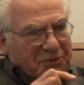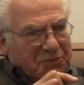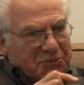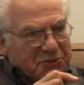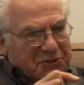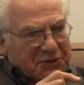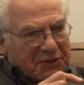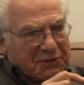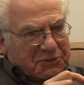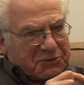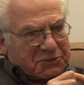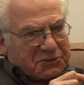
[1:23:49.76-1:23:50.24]

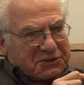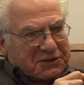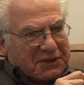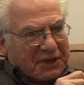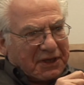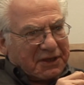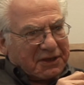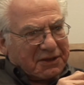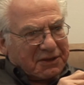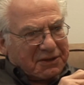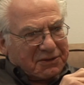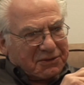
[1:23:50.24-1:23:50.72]
as I was
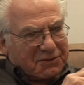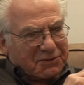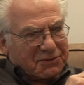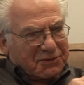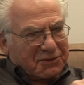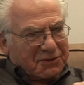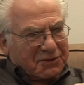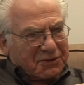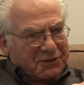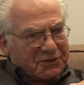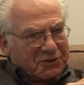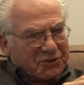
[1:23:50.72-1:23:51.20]
saying
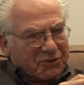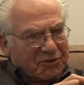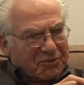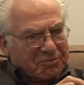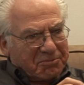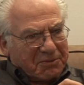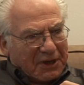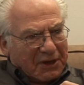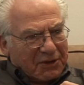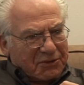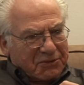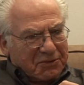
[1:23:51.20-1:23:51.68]
earlier
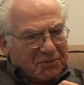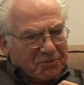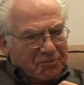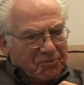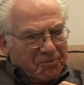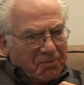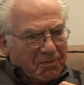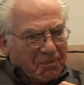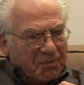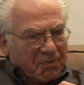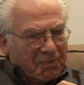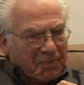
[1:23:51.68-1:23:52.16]
about,
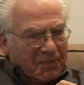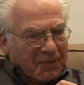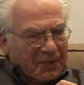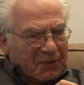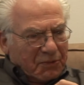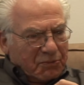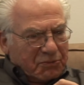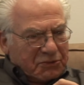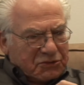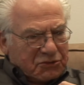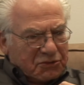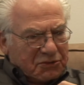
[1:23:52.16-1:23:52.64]

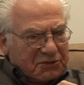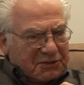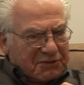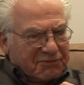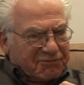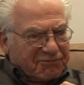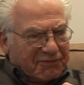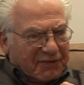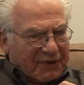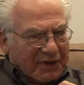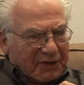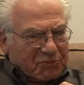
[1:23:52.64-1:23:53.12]
we shouldn't
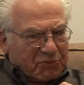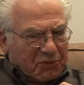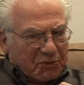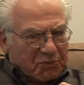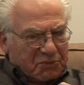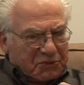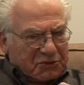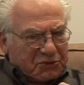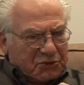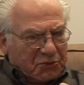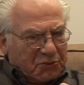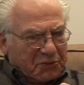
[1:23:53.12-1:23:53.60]
define
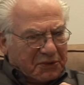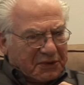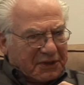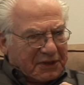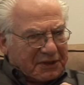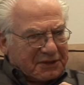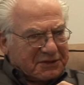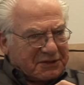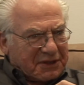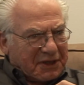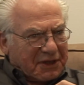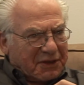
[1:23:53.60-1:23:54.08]
what we're doing
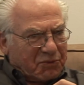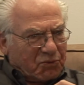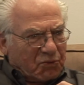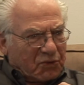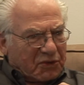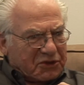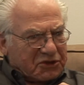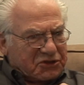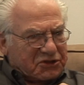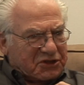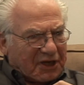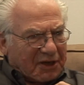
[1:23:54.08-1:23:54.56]
as a
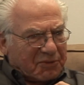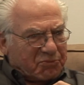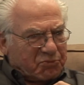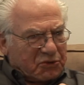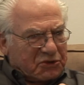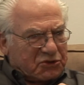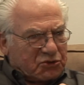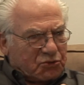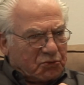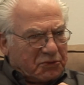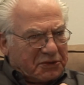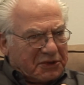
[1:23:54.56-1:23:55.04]
workshop
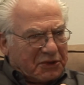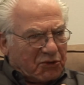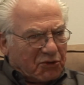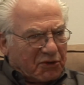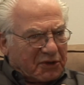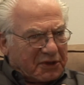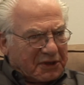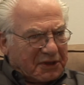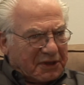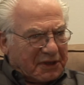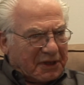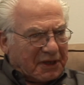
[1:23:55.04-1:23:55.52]
which we
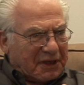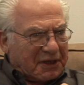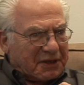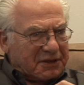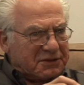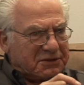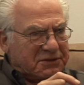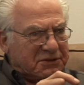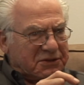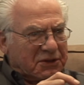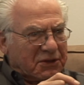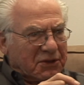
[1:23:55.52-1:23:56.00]

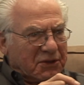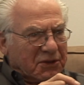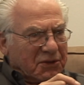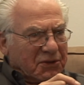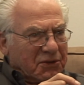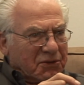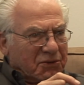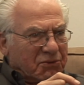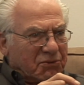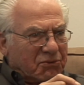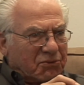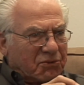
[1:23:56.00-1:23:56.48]
organize,
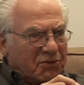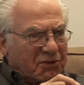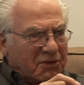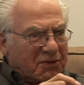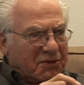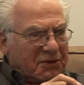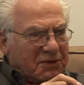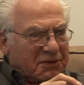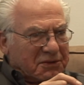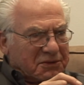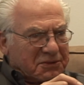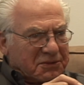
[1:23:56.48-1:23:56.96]

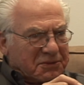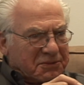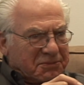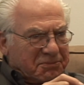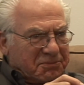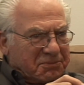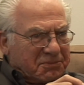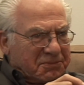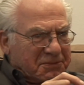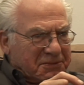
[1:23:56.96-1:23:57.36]
or, uh,